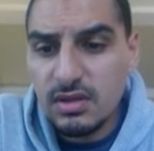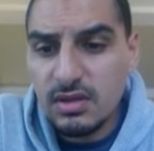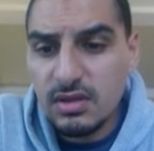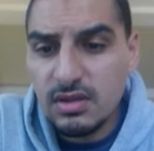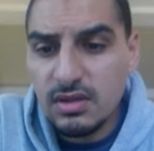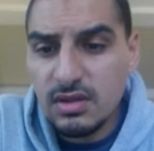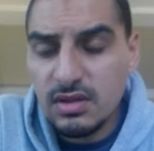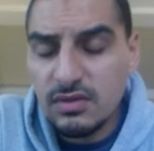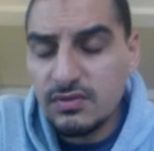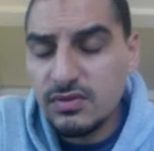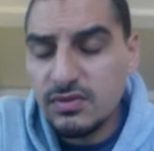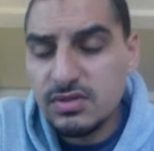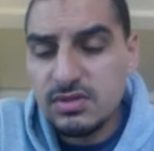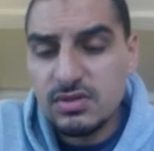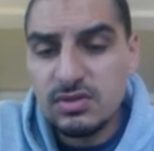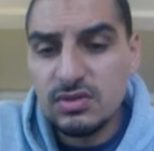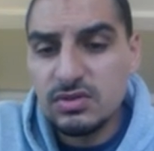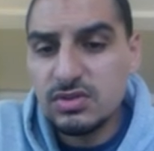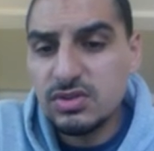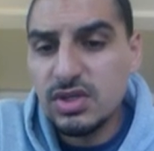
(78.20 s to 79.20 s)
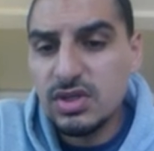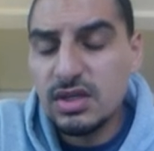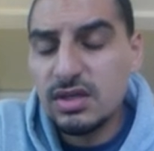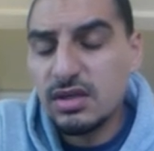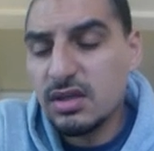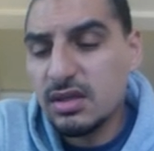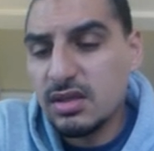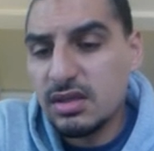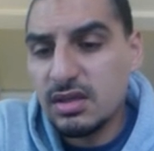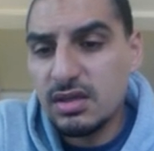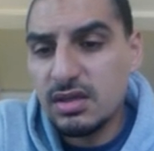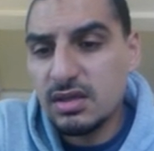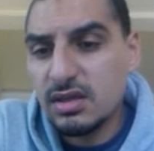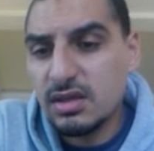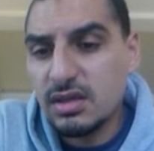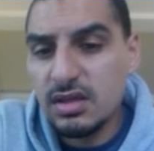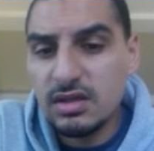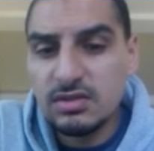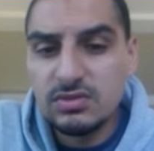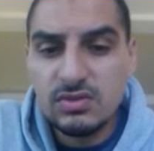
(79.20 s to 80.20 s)
it's not sharing the
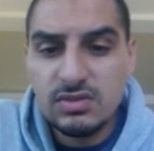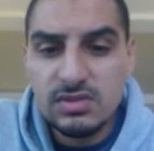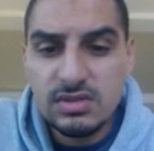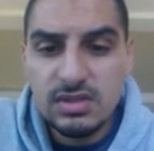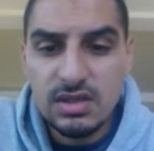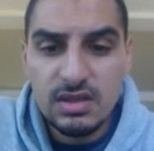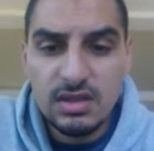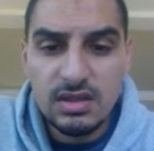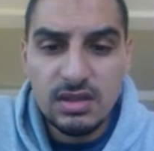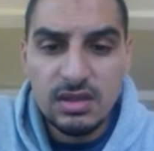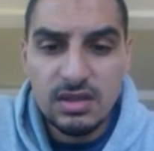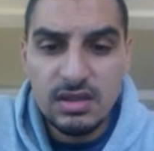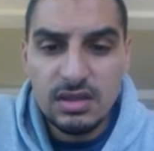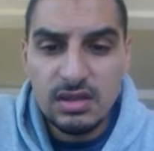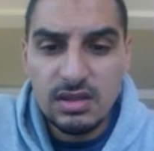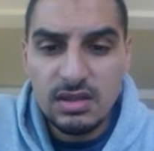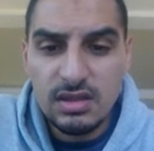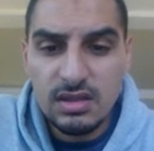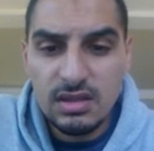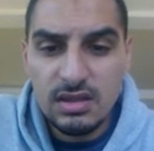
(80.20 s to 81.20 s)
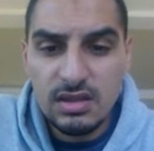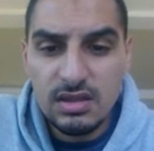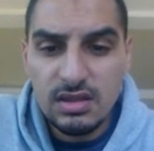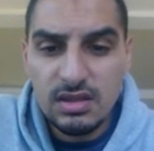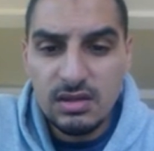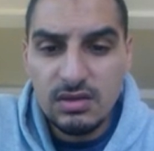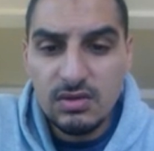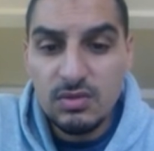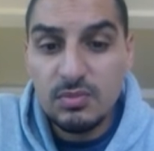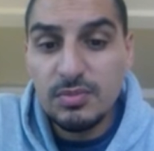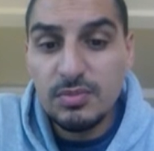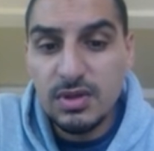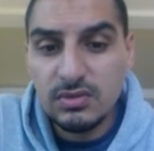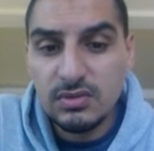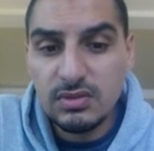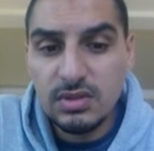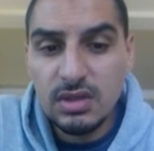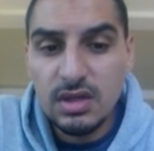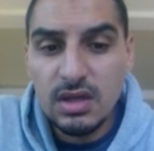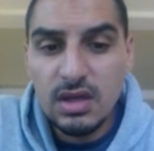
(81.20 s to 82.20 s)
electrons in the compound,
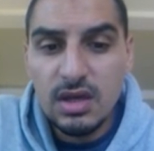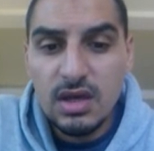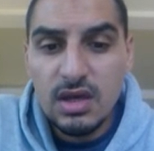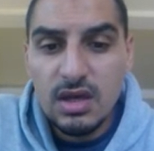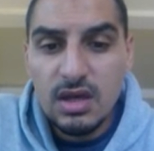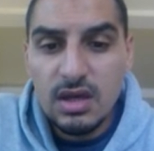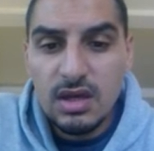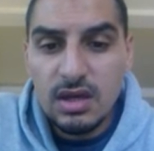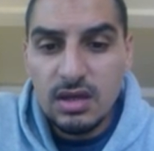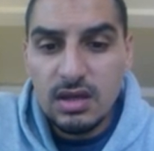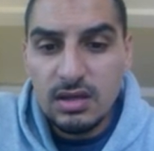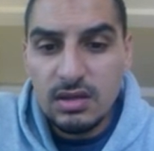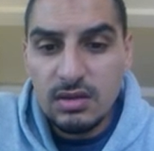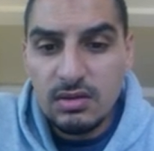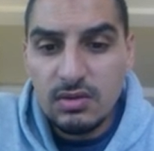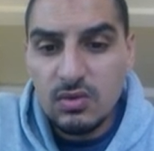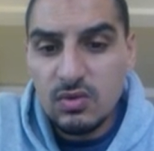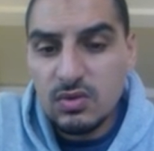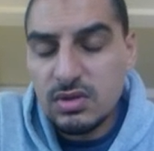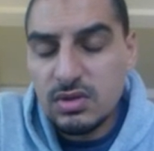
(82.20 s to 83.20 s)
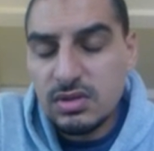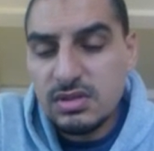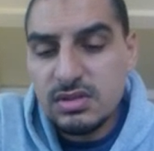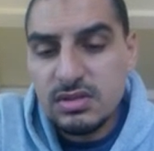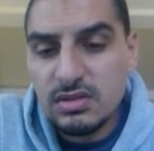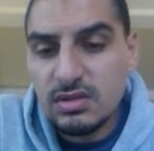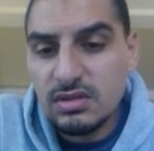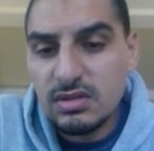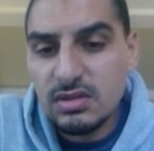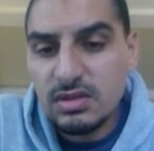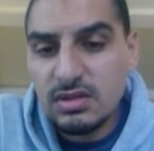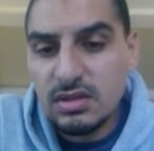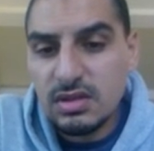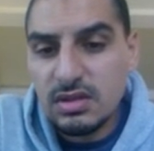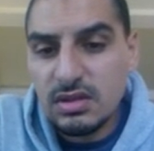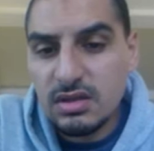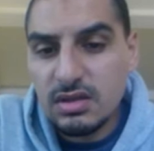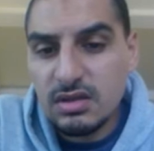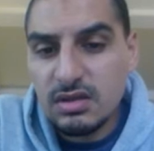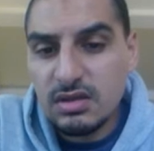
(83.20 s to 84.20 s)
or it's not
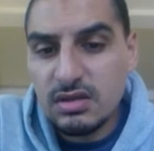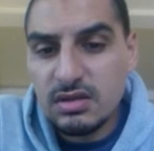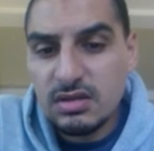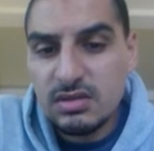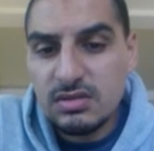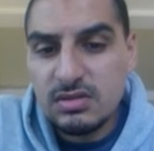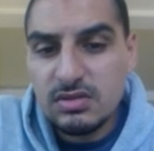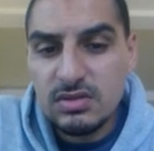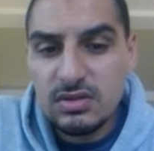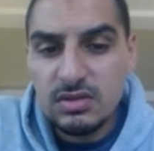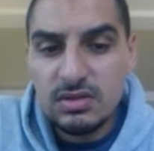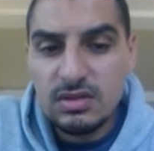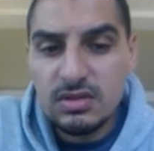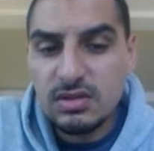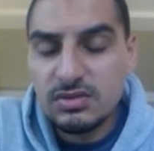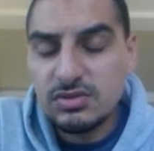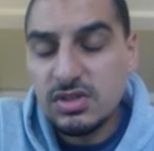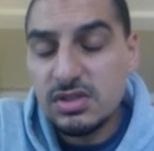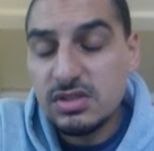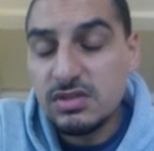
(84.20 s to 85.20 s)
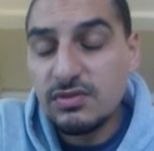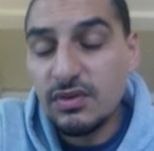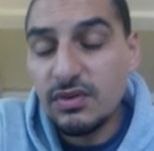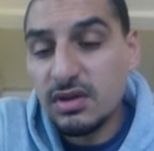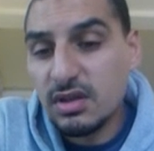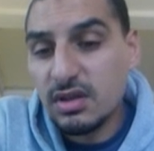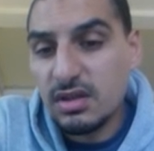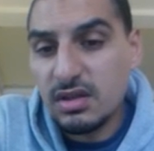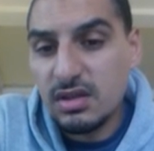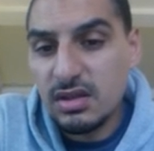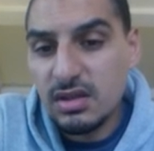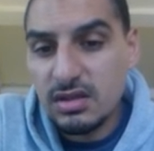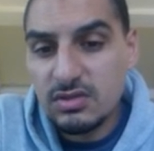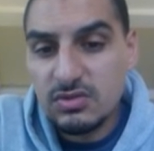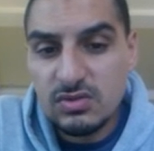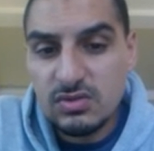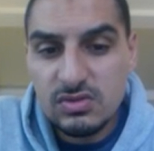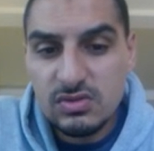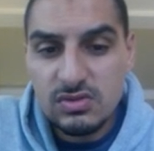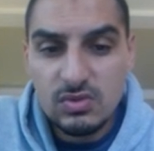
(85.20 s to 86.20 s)
transferring the
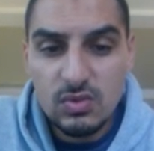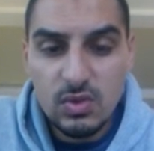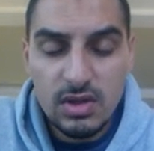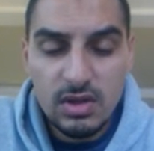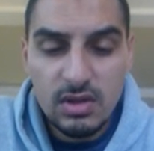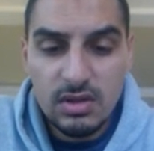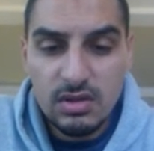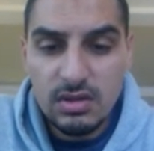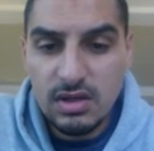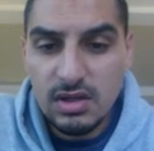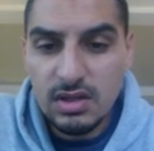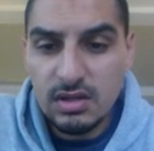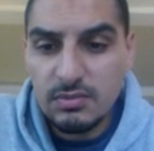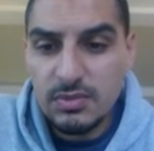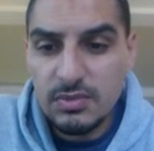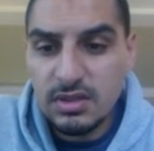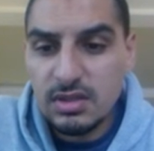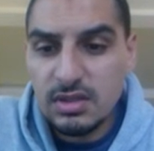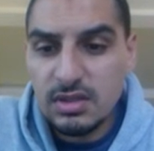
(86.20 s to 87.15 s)
electrons to another element.